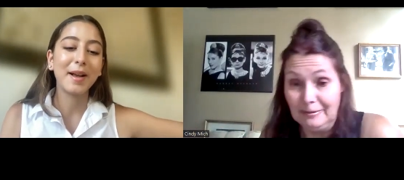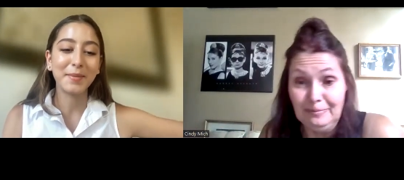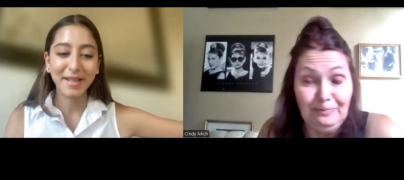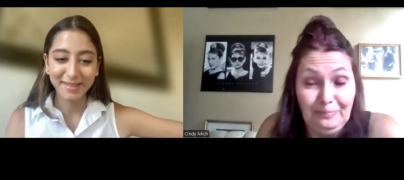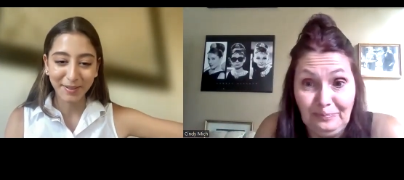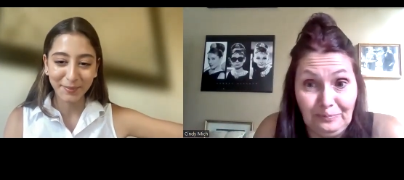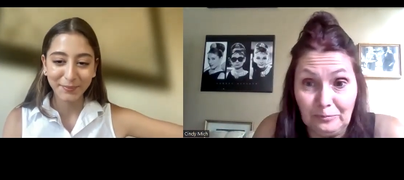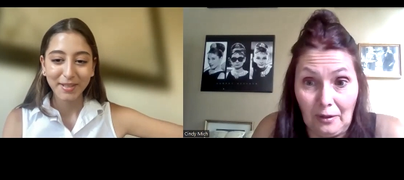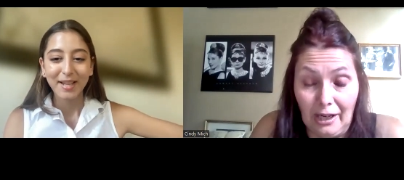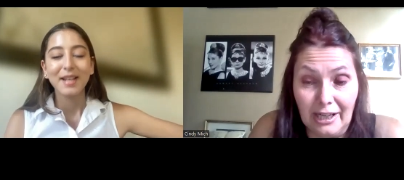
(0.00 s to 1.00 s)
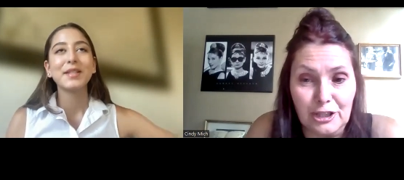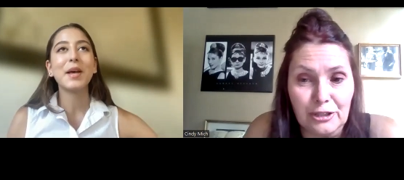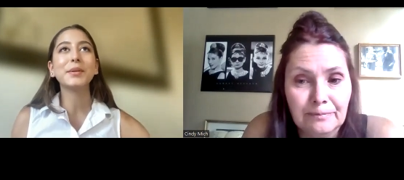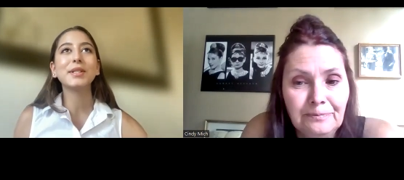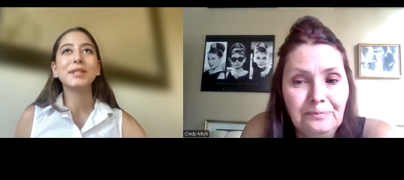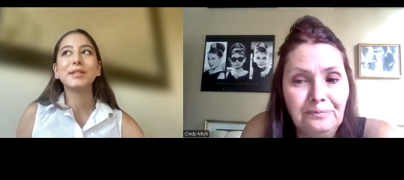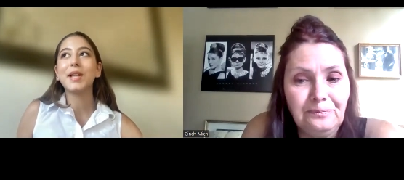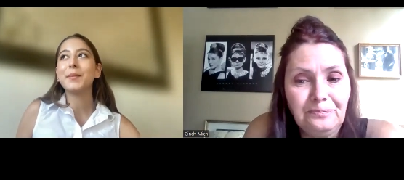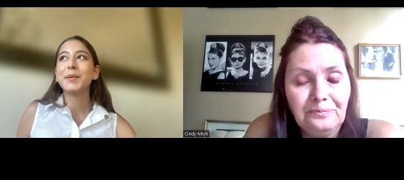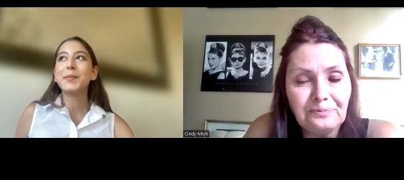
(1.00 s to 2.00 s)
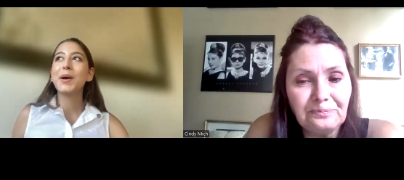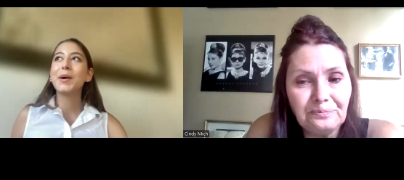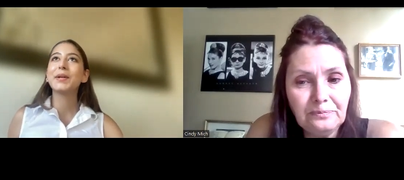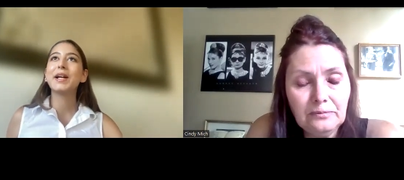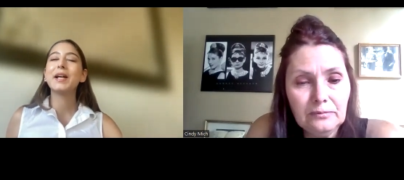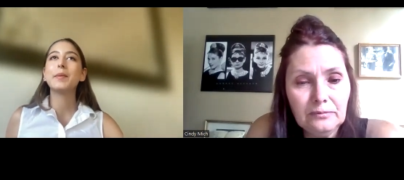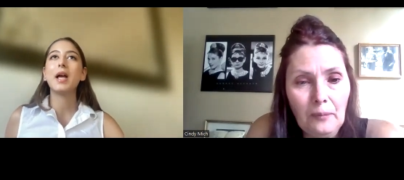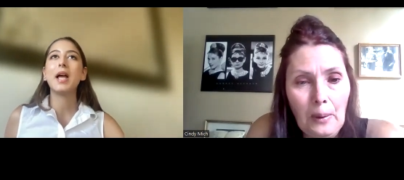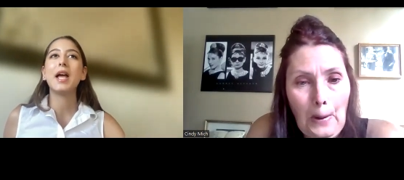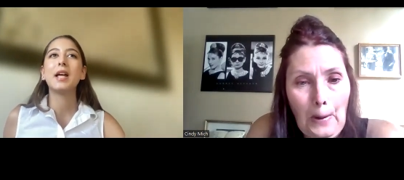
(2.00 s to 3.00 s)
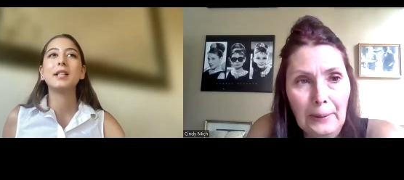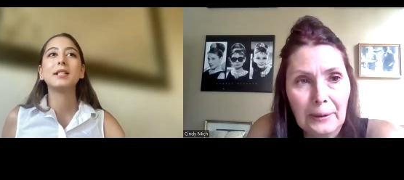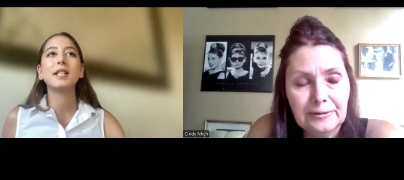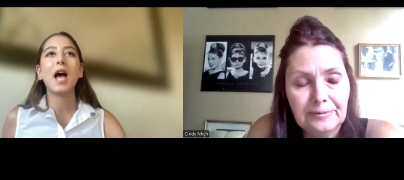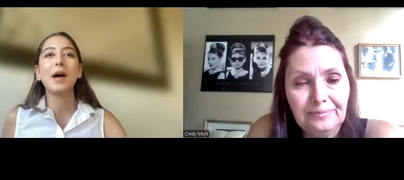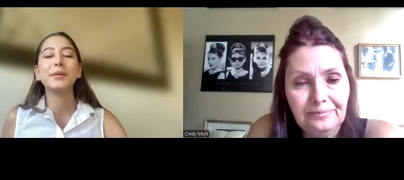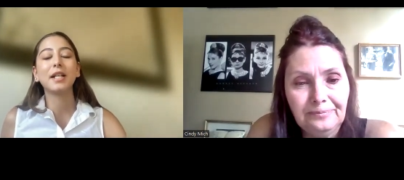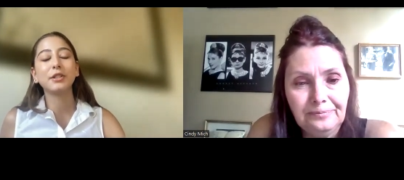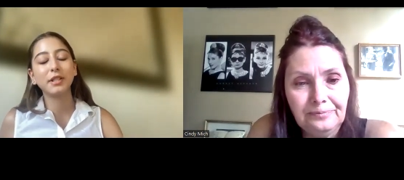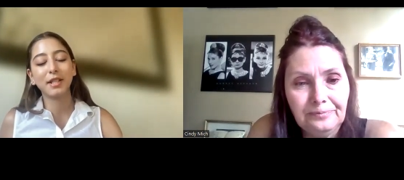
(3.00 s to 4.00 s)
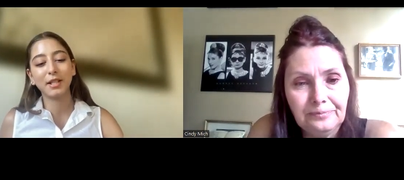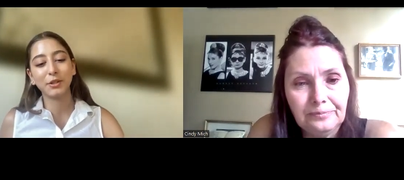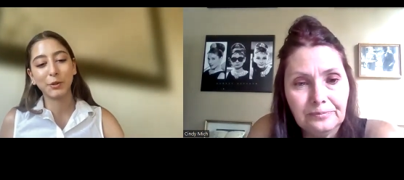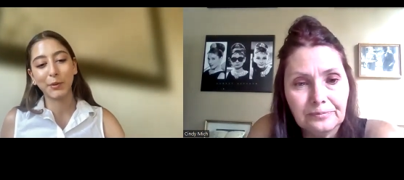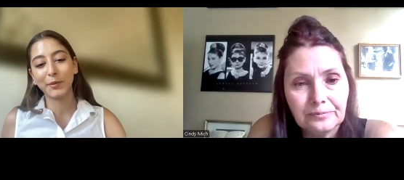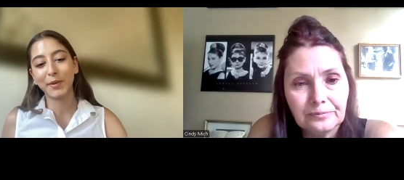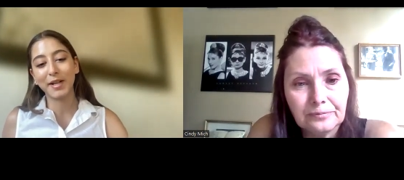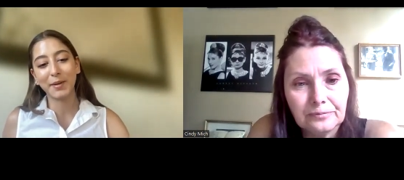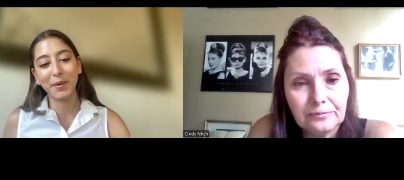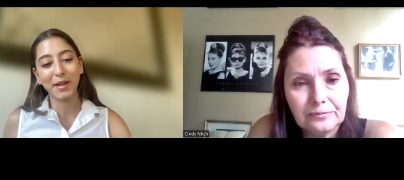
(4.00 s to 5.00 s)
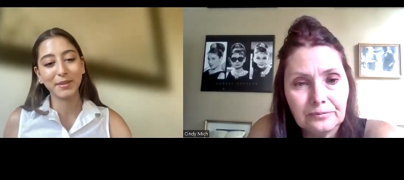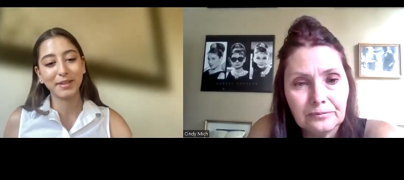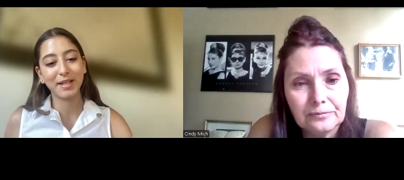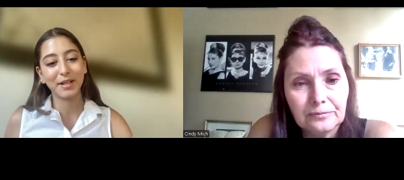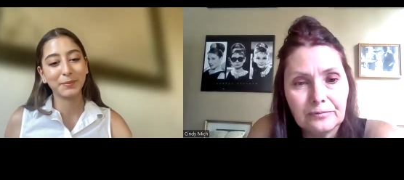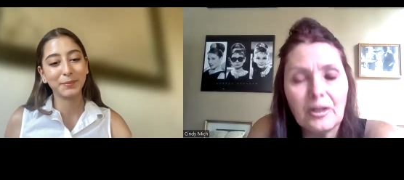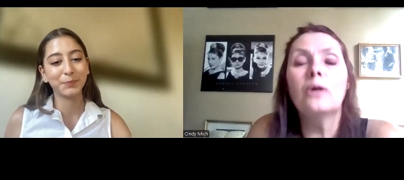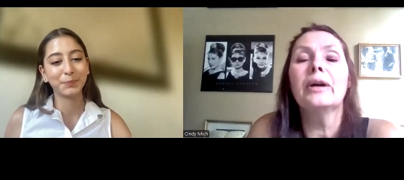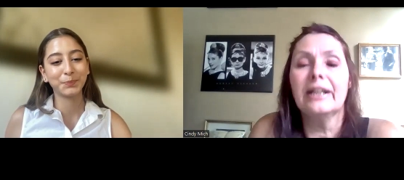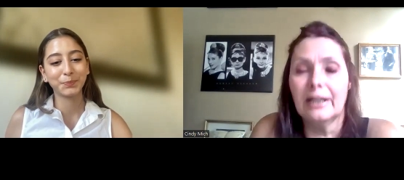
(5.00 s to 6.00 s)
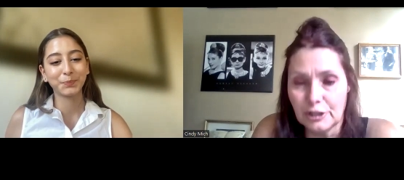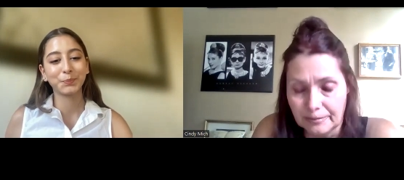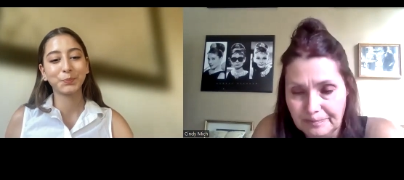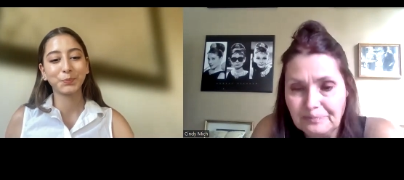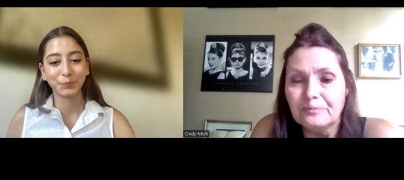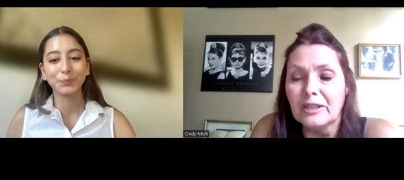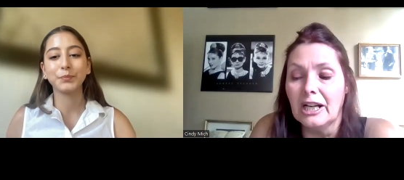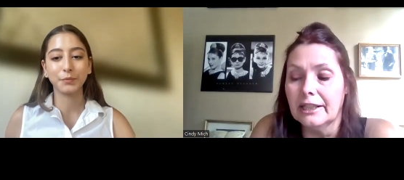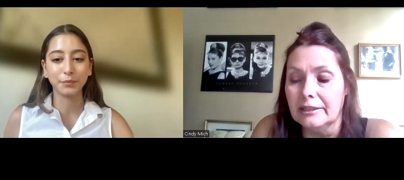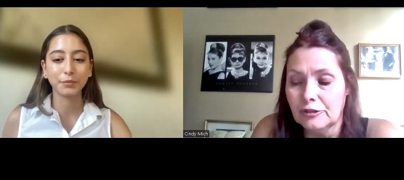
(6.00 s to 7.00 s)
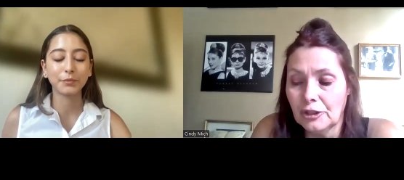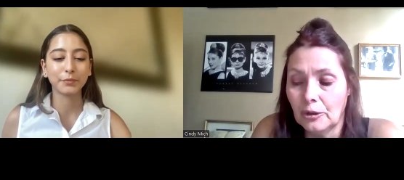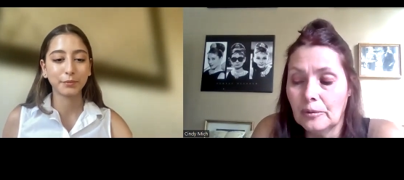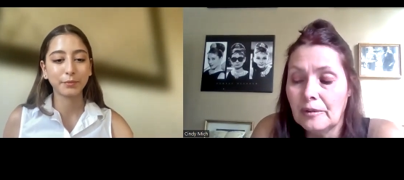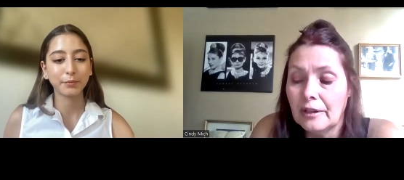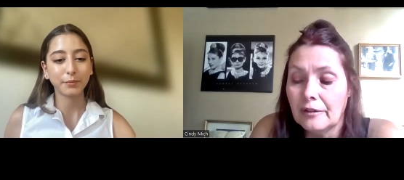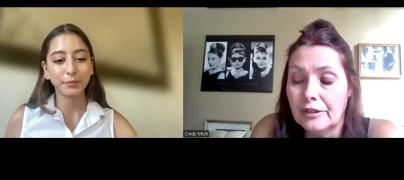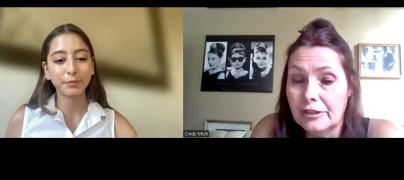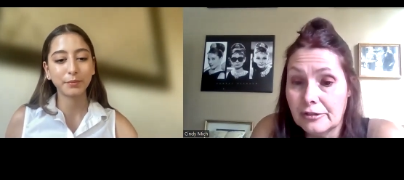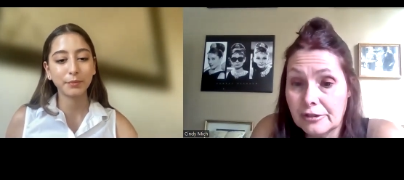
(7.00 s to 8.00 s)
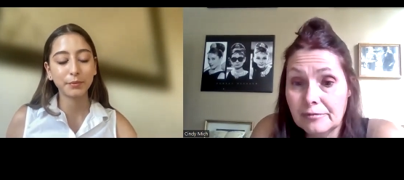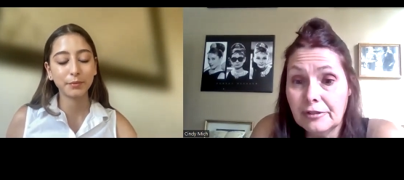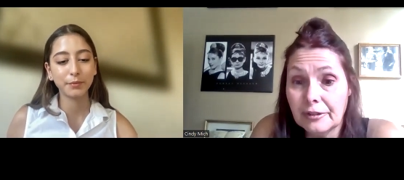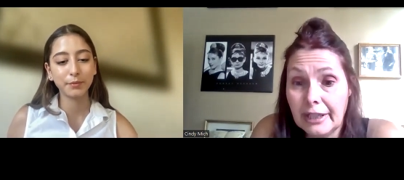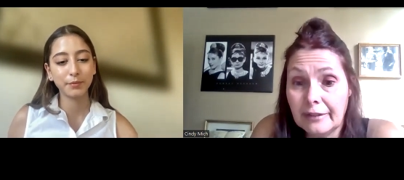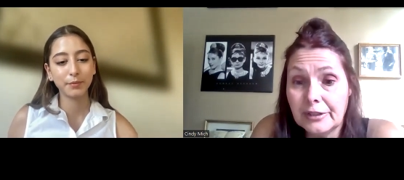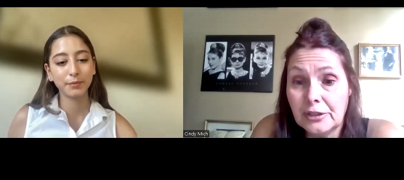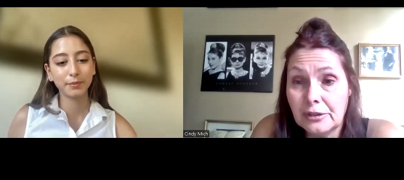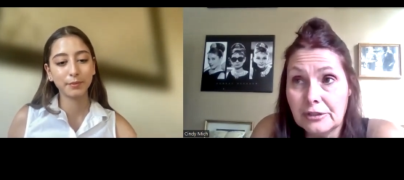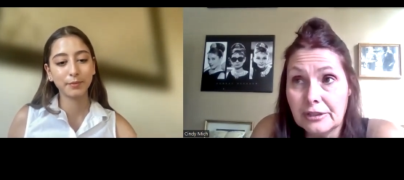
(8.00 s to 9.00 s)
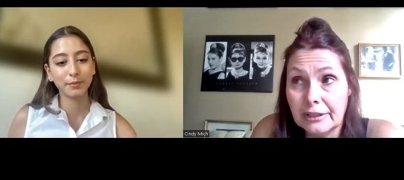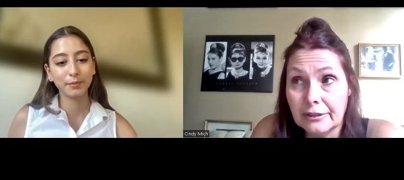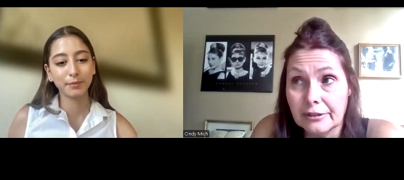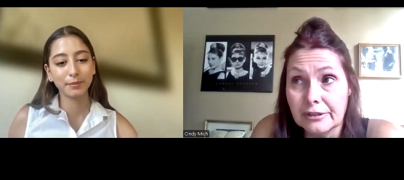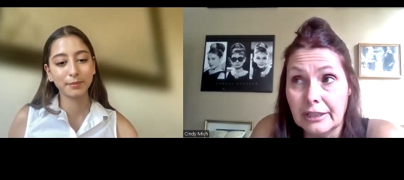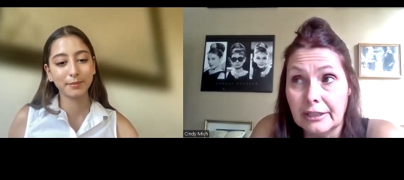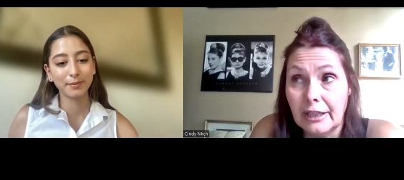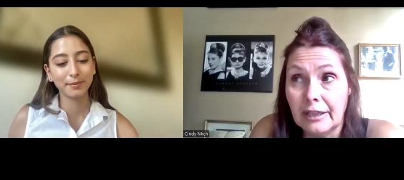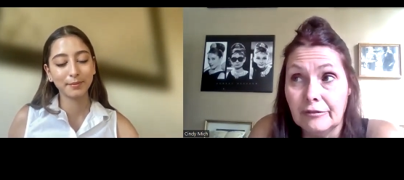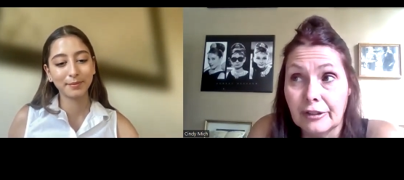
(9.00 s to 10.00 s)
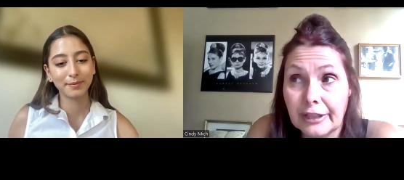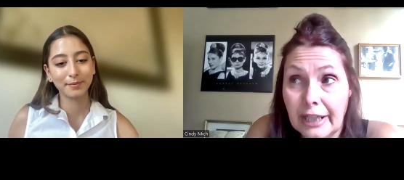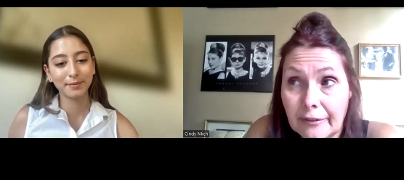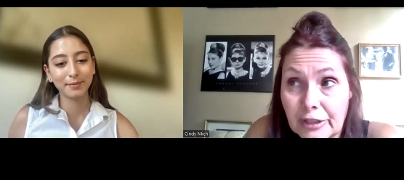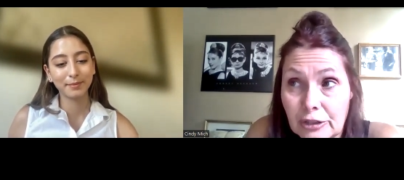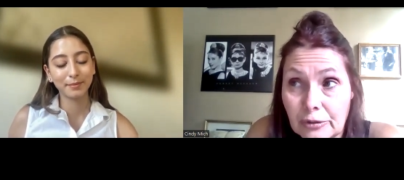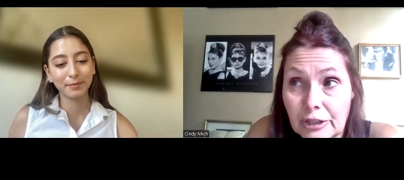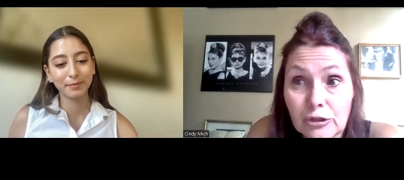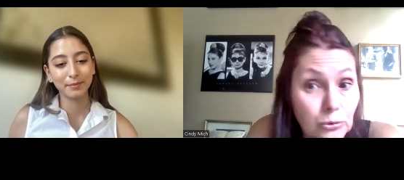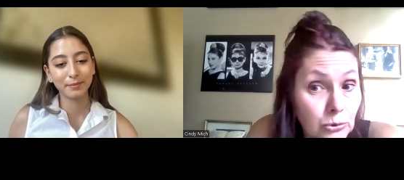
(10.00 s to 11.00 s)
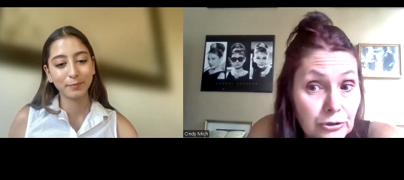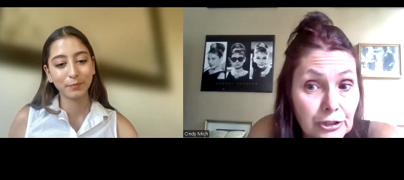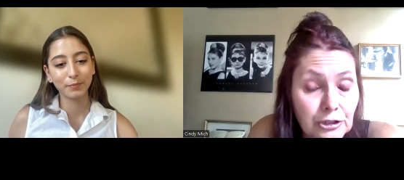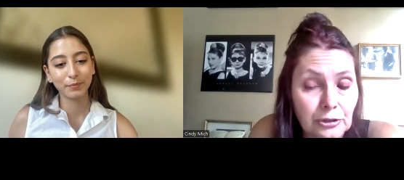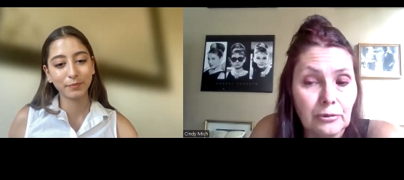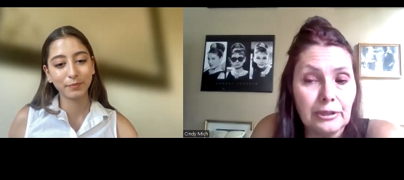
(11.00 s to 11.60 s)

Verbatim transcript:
Speaker 1: me. Oh, Gosh. That was a summer program, and I was actually studying screenwriting while I was there.
Speaker 2: Okay, gotcha. Got it. So these are some very heavy duty skills and, and very heavy duty schools that you're